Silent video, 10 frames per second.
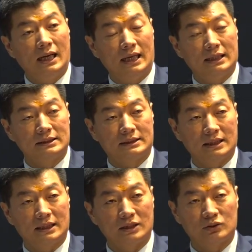and
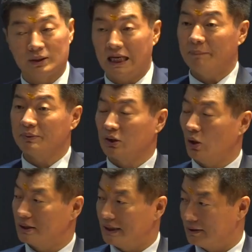to campus
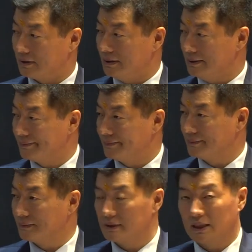law center.
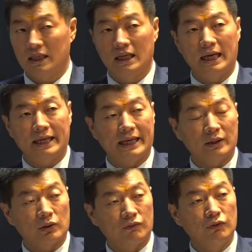And
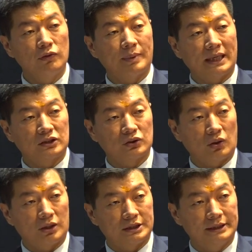I got Fulbright
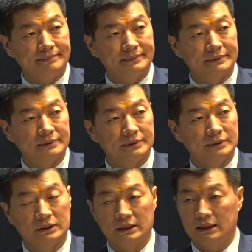scholarship
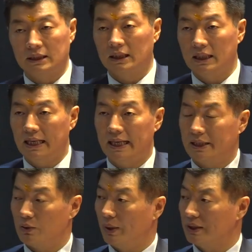
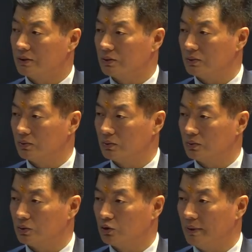and went
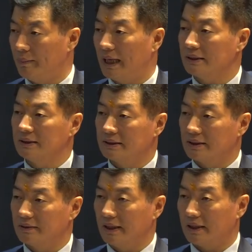to do my master's
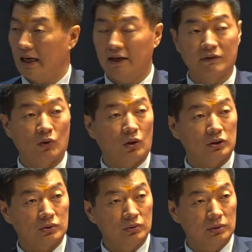degree at Harvard Law
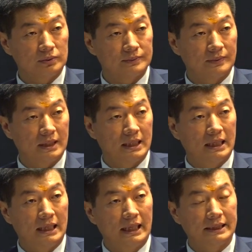School.
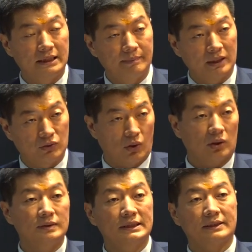I did my
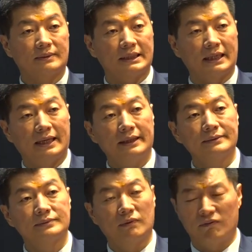doctorate degree
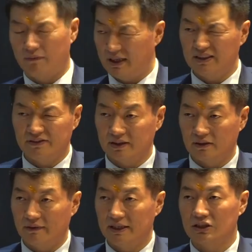there. Very
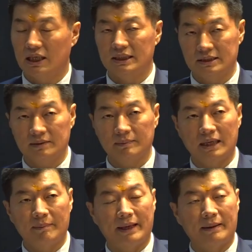difficult, very challenging,
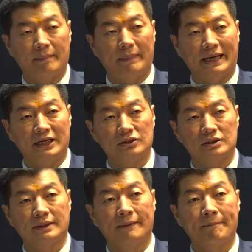but I
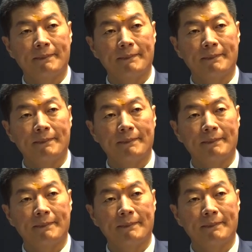managed.